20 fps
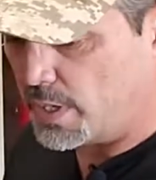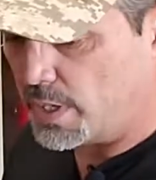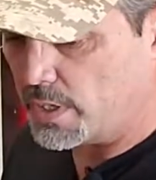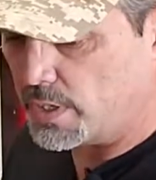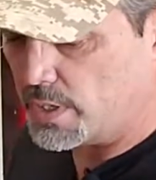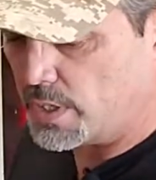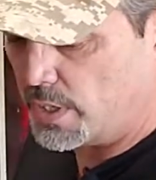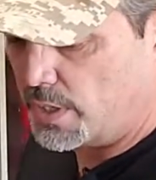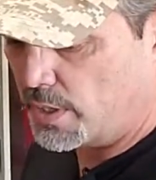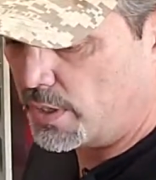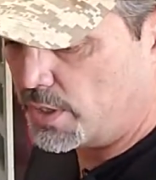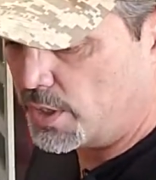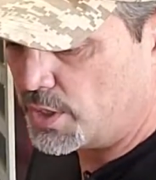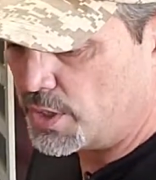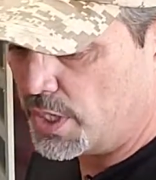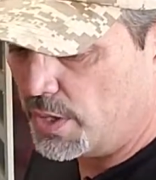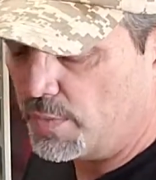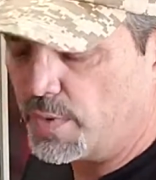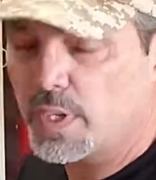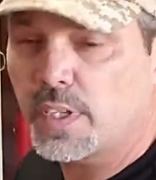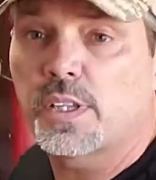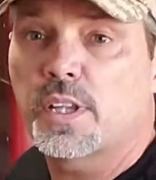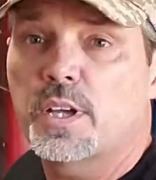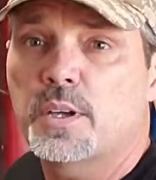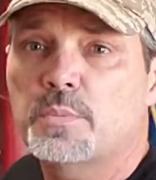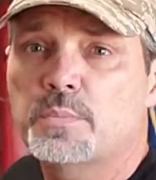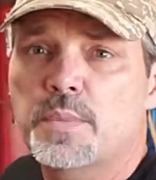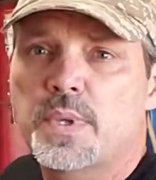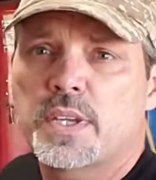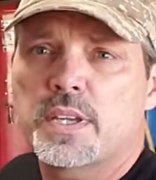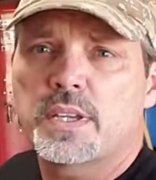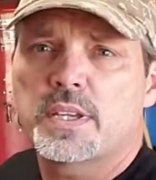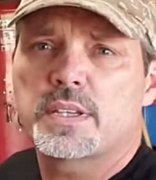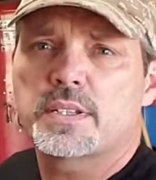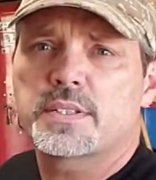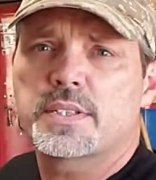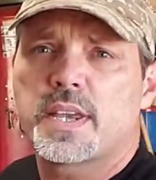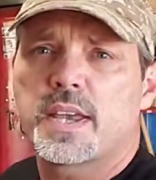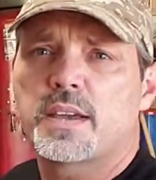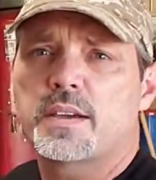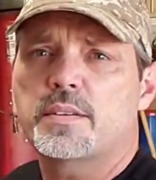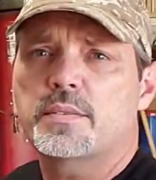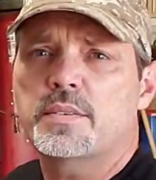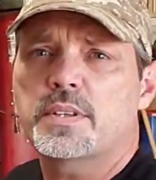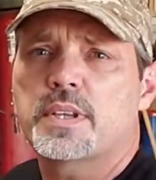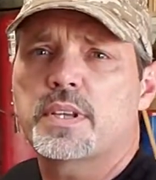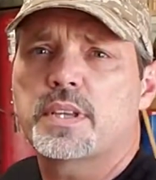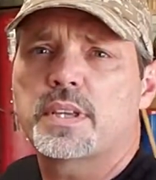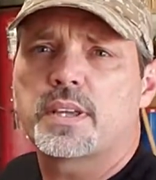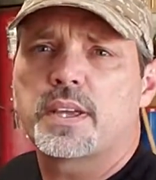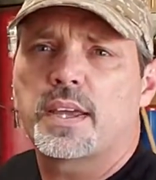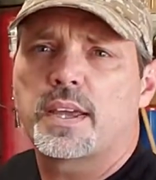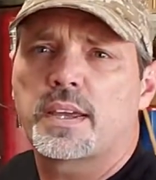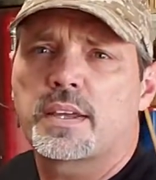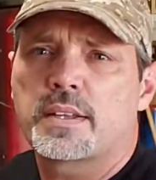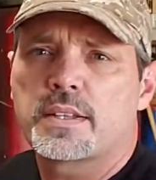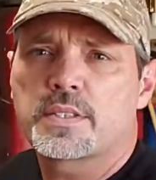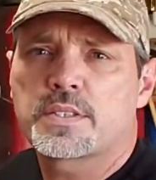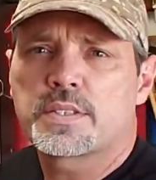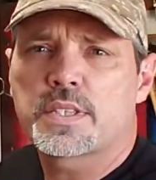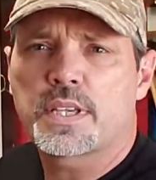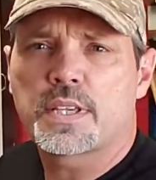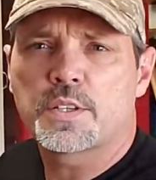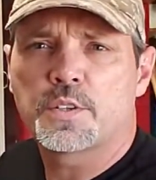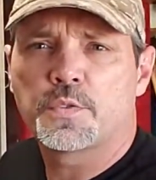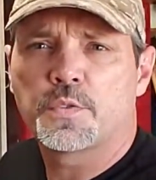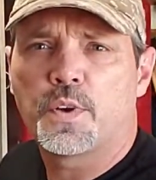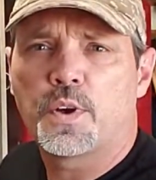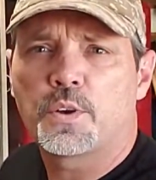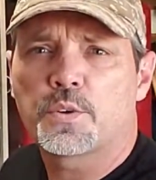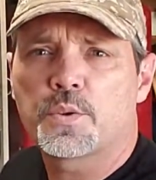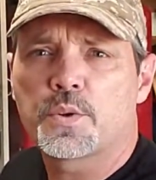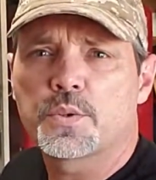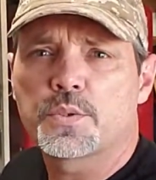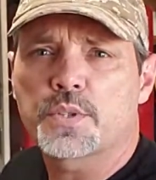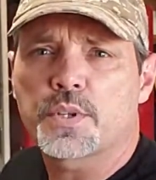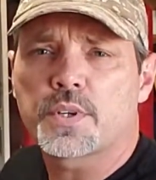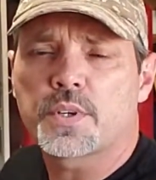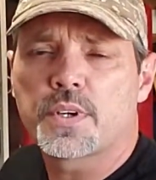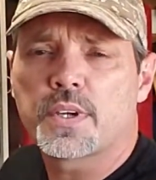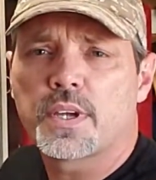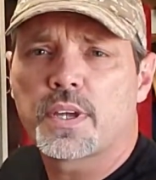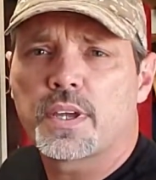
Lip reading: It's the Chevy Club in town, and it's the end of fall cruiser.